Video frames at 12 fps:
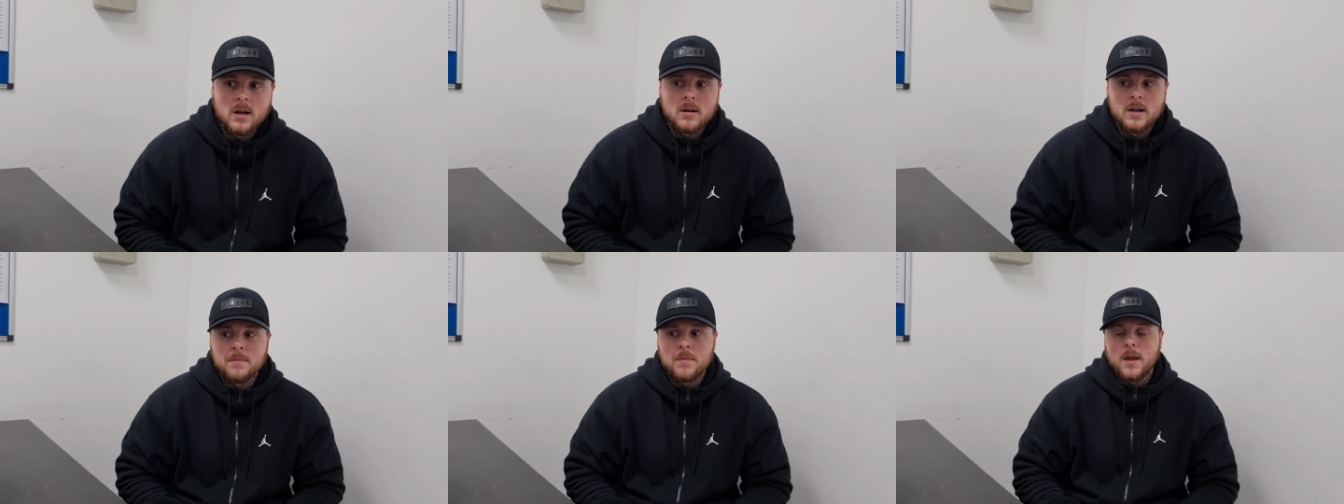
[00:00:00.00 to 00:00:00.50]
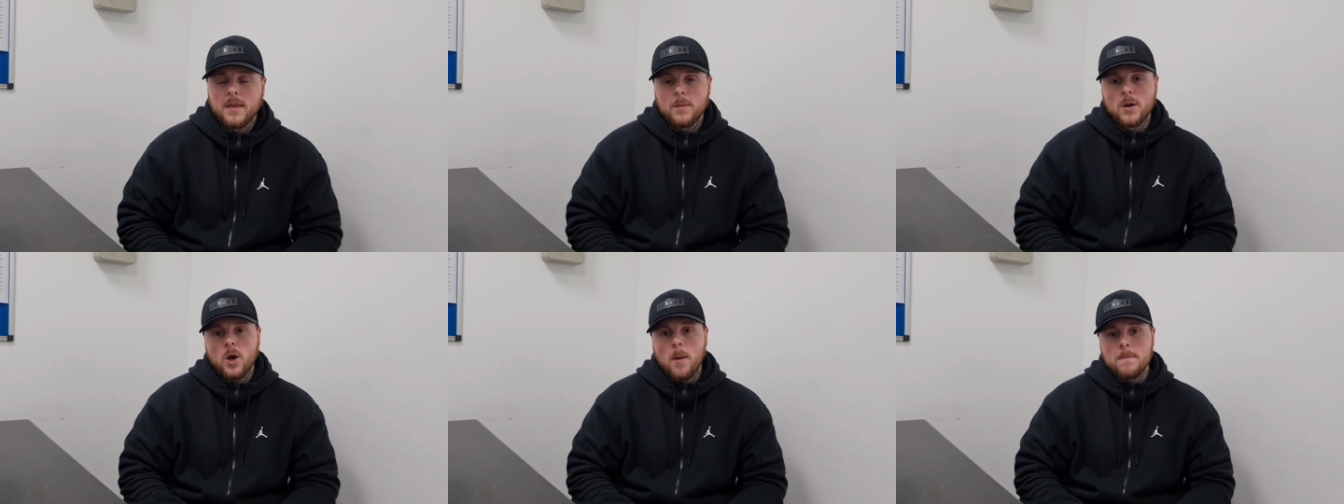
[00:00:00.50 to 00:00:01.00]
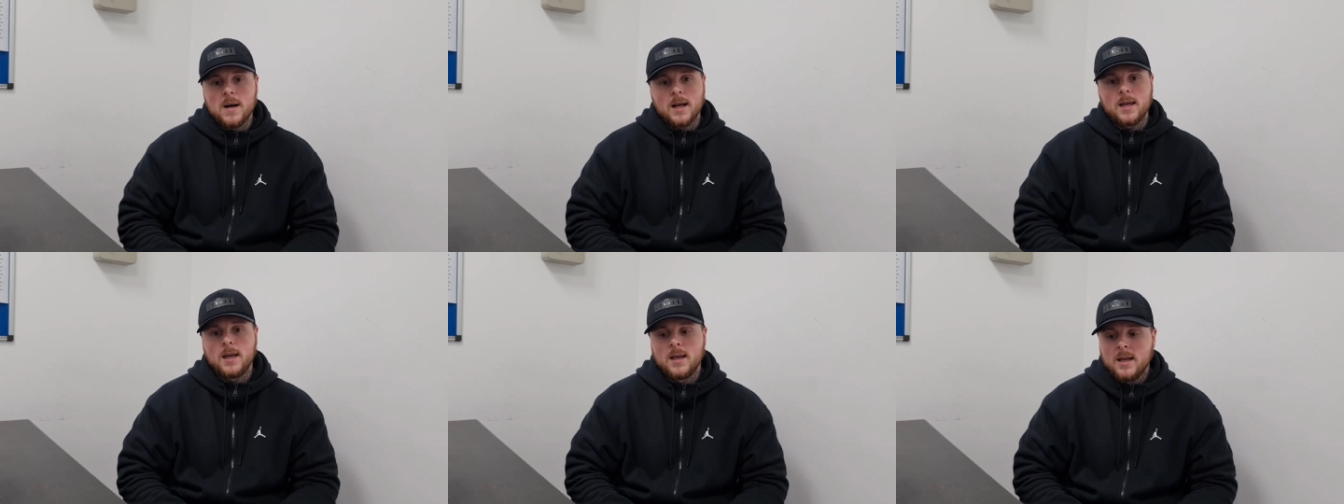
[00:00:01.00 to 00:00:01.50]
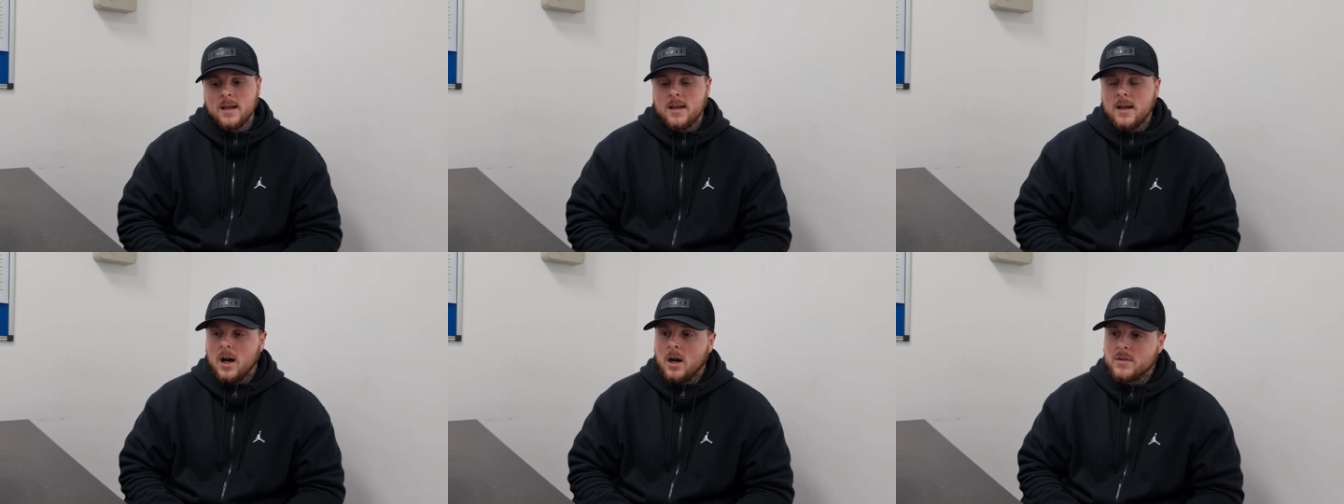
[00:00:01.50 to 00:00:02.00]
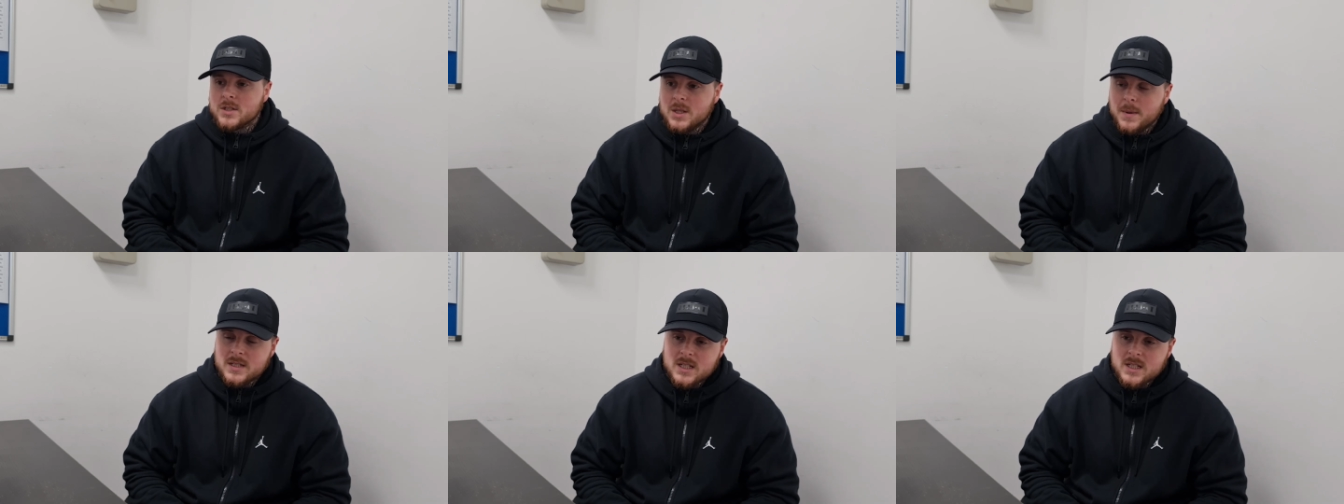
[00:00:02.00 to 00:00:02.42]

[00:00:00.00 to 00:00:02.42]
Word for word: All right, and then when I got back, obviously